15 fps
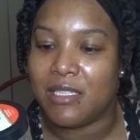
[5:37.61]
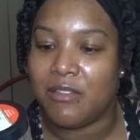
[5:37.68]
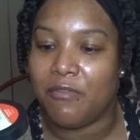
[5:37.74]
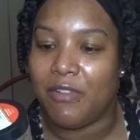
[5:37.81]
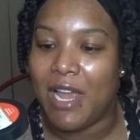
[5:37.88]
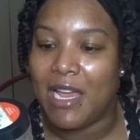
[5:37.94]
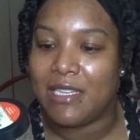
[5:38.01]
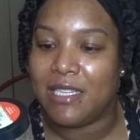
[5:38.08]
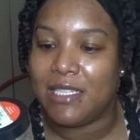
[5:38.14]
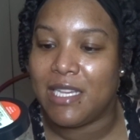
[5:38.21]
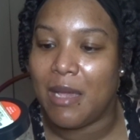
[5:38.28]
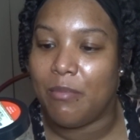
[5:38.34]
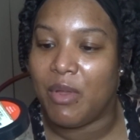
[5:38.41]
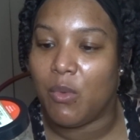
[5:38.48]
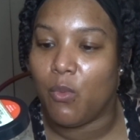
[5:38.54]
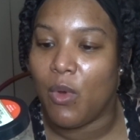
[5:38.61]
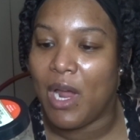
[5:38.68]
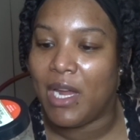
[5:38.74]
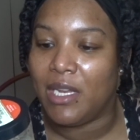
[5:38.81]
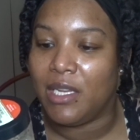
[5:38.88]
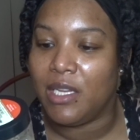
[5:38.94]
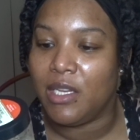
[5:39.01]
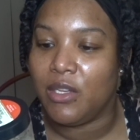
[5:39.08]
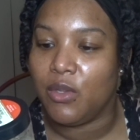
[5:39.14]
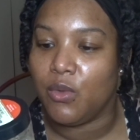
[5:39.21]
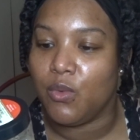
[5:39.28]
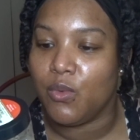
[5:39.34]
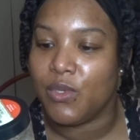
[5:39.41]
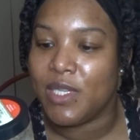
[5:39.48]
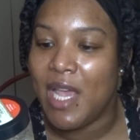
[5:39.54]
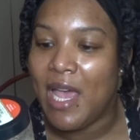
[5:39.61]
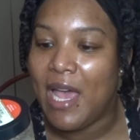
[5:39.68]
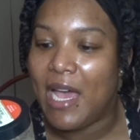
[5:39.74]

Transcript: flax seeds have been widely used